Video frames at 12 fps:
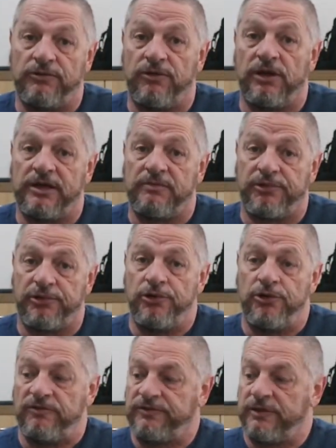really
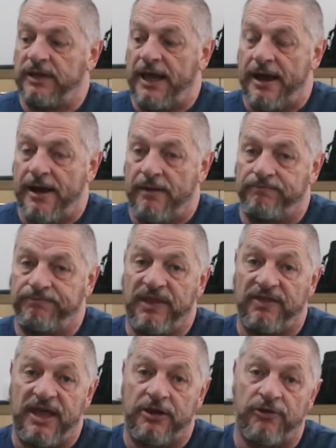improved
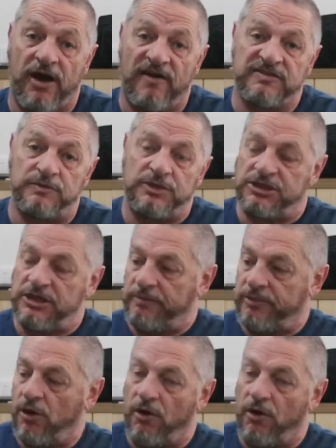their craftsmanship